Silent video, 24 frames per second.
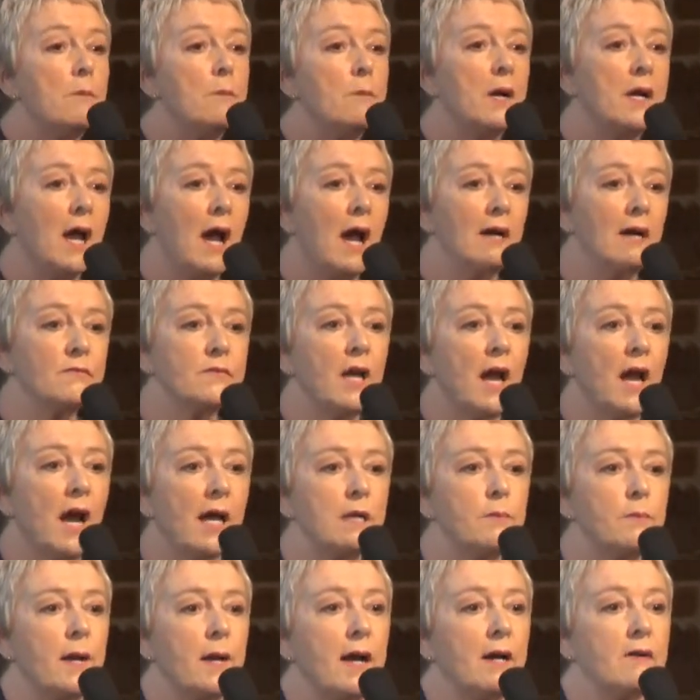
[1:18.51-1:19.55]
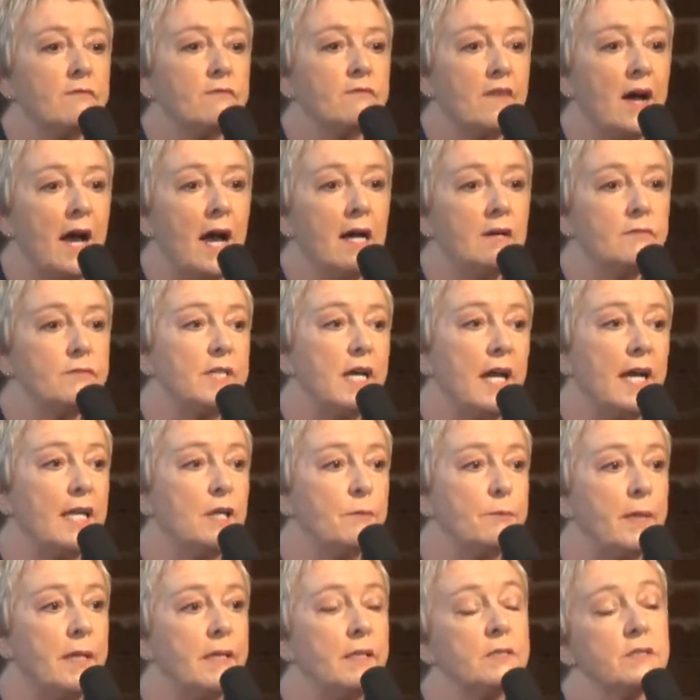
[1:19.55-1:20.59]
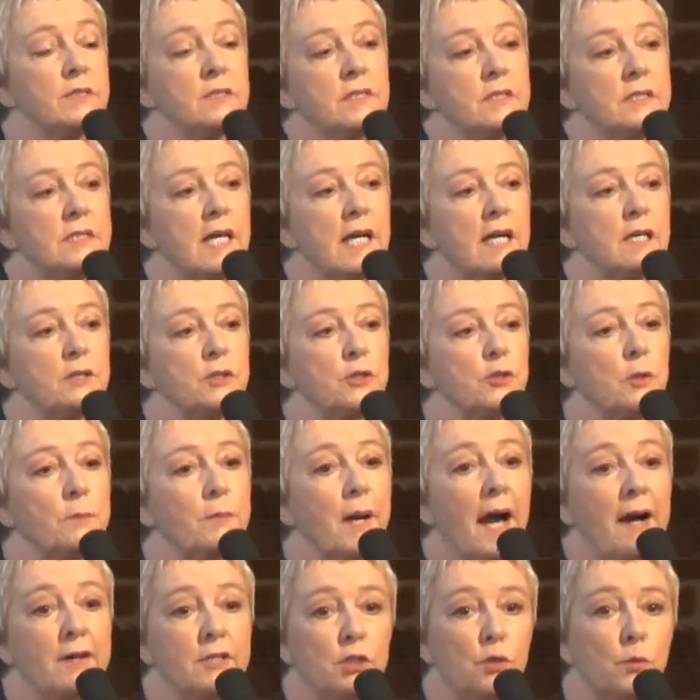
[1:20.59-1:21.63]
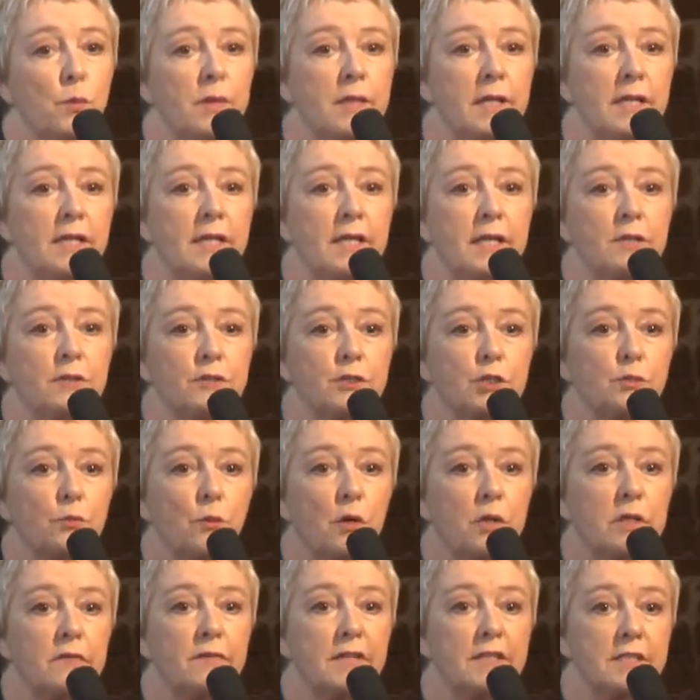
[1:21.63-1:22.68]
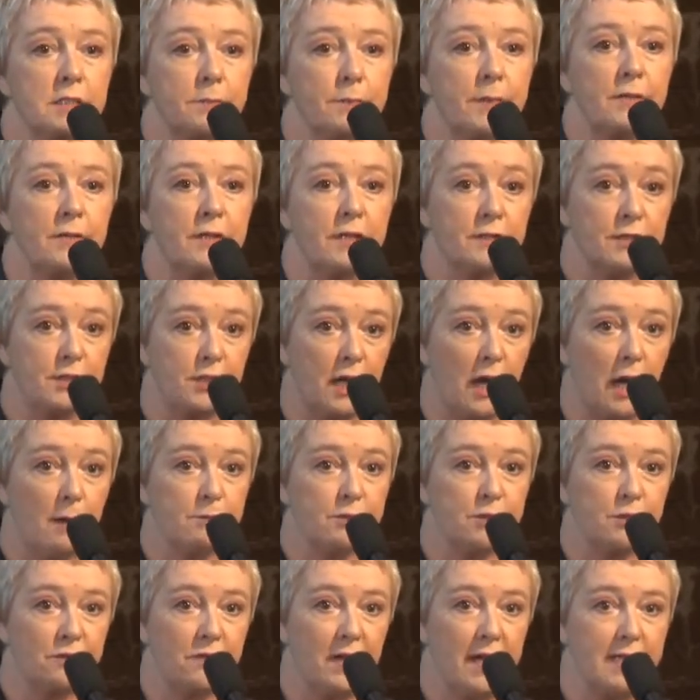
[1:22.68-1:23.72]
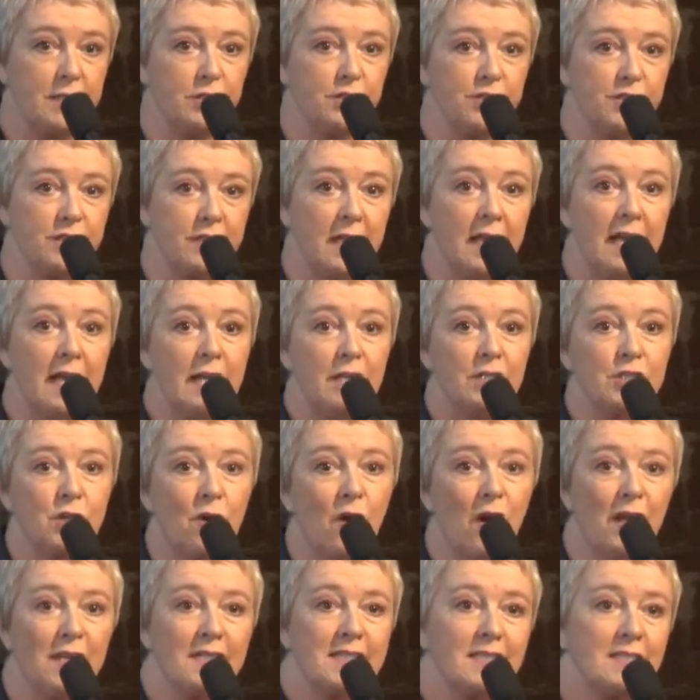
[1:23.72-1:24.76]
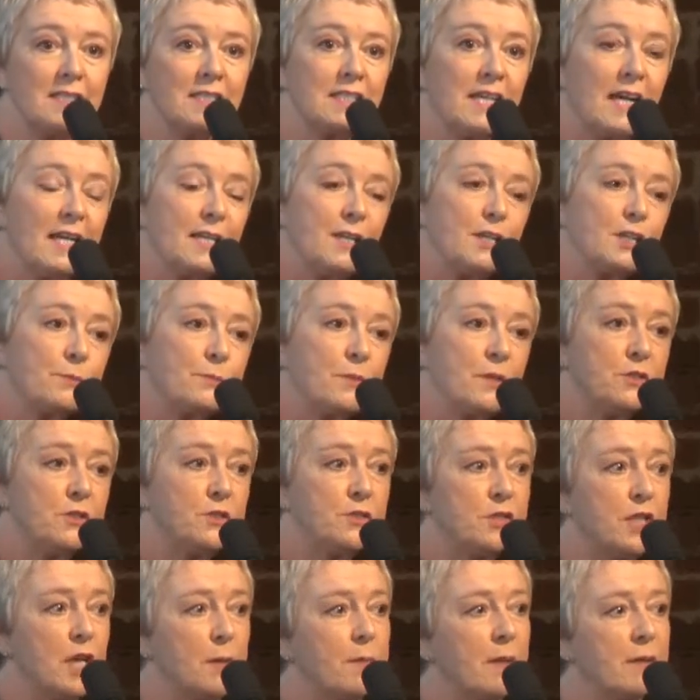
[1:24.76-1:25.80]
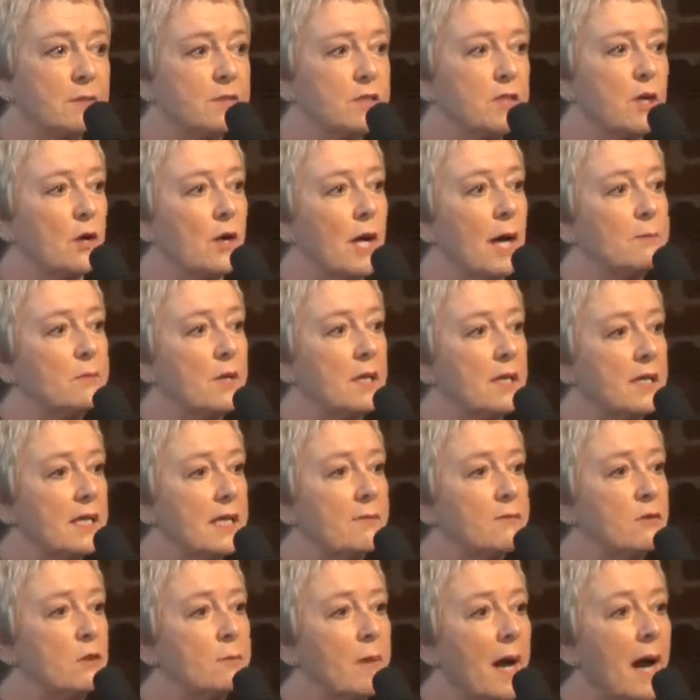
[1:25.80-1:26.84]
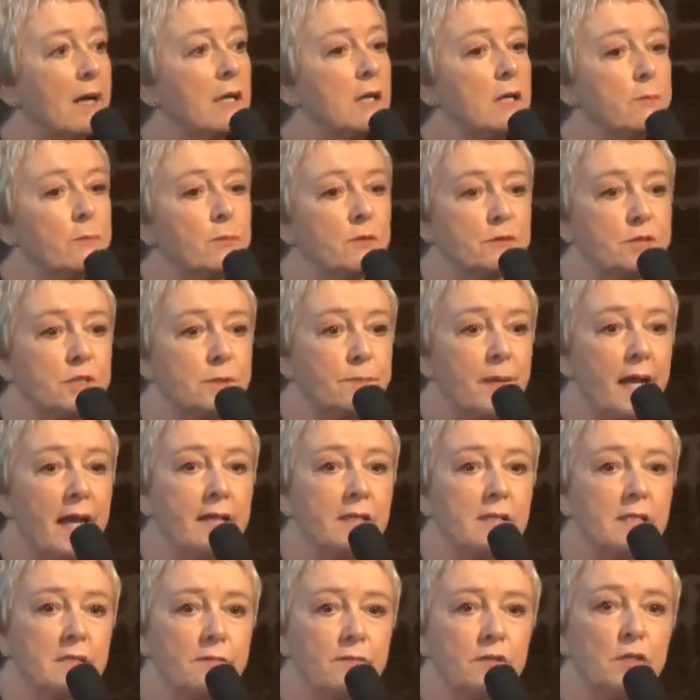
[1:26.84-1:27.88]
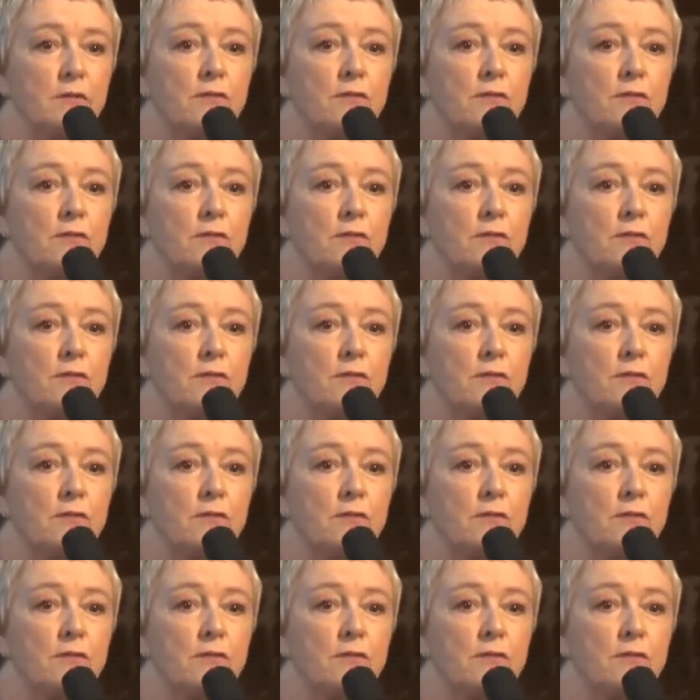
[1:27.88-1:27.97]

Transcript: But I've got about 5 to 8 minutes to tell you about 20 years' worth of experience and observation. So all I can say is put your seatbelts on. I'm going to give you my little perspective.